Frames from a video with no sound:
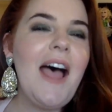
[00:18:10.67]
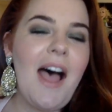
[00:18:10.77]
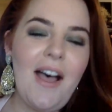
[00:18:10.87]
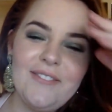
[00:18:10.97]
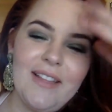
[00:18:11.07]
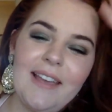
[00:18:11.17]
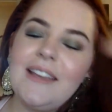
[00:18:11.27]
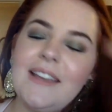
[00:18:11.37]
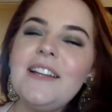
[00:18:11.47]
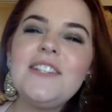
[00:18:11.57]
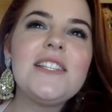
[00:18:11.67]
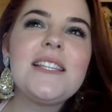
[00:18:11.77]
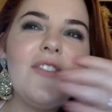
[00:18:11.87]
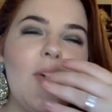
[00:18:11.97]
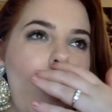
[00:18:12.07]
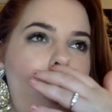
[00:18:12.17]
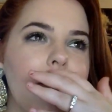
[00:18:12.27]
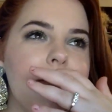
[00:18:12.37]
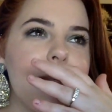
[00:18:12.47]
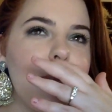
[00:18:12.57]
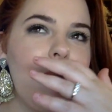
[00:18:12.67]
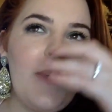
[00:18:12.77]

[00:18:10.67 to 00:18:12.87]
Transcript: I'm like, just give them all to me.